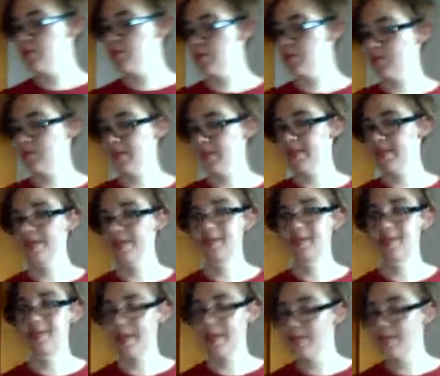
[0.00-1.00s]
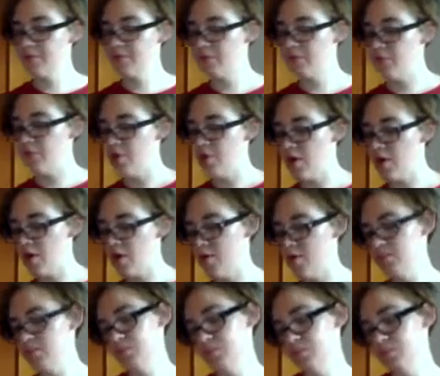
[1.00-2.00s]
you want to let it sit
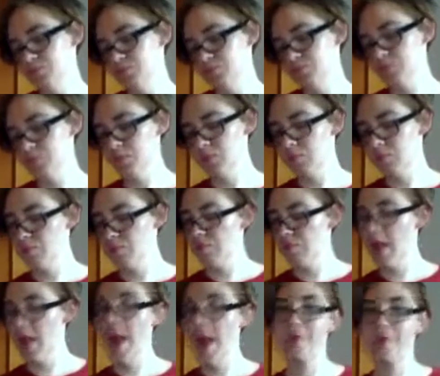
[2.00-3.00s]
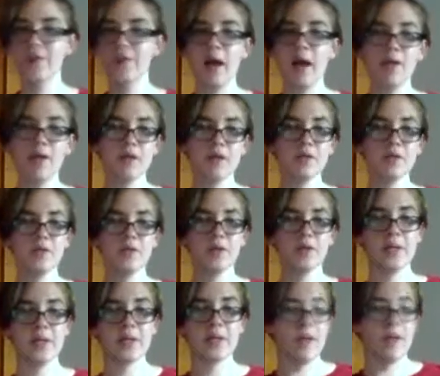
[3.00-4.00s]
for half an hour to
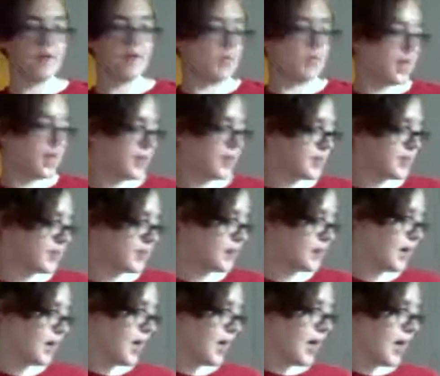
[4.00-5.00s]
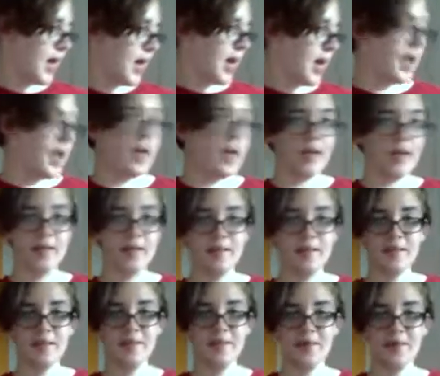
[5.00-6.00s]
45 minutes. And
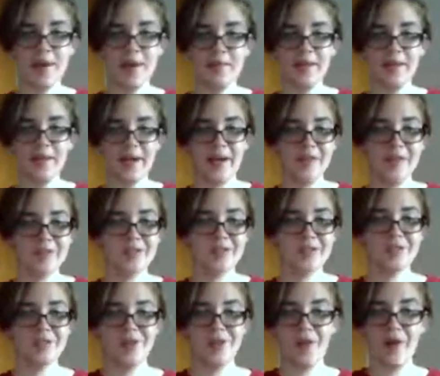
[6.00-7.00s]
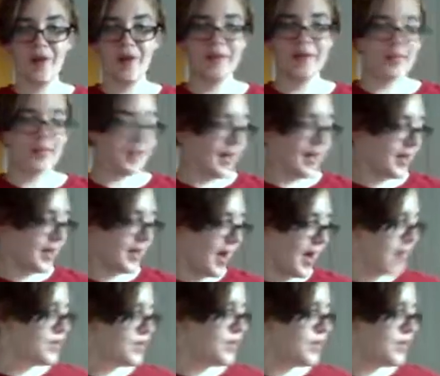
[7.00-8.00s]
if you have kind of a slow oven like
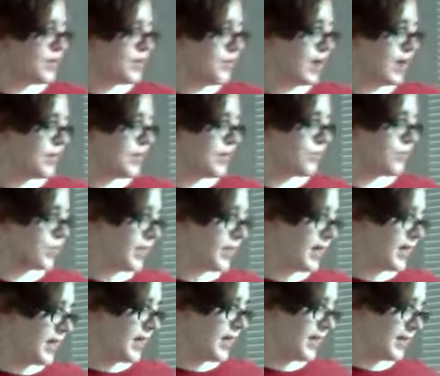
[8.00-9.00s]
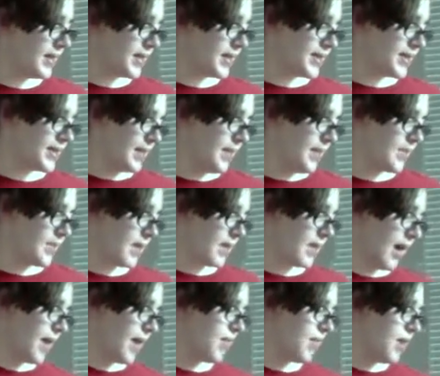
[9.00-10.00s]
I do, you want it preheat at the same
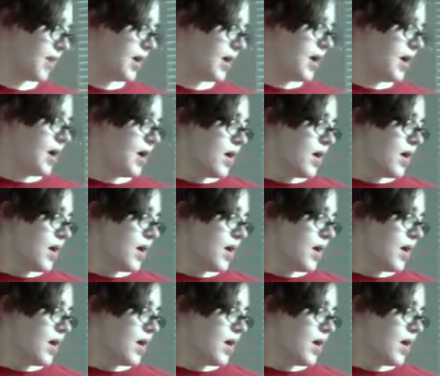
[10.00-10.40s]
time.